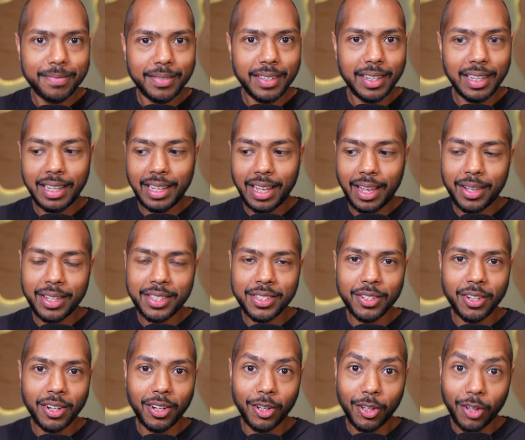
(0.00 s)
It's
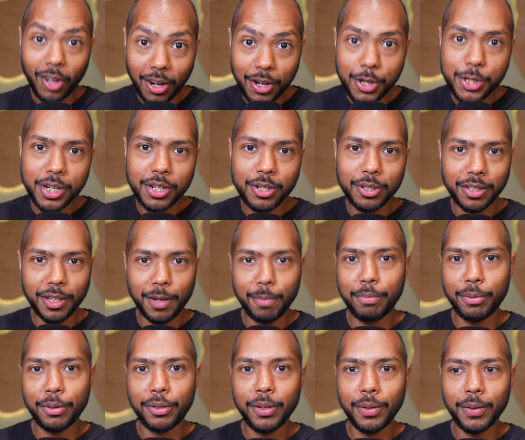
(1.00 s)
not logical
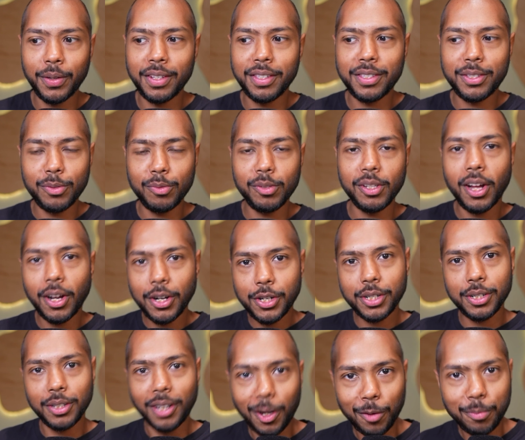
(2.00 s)
input tokens to
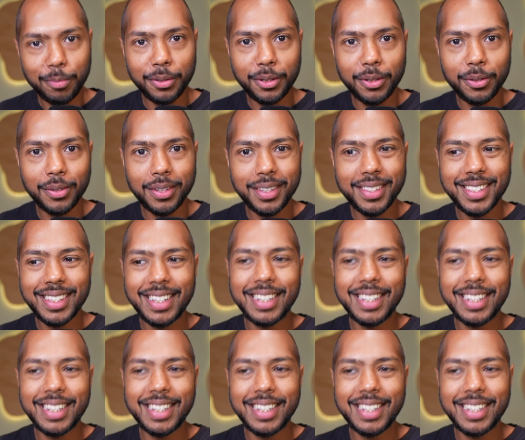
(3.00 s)
logical output tokens.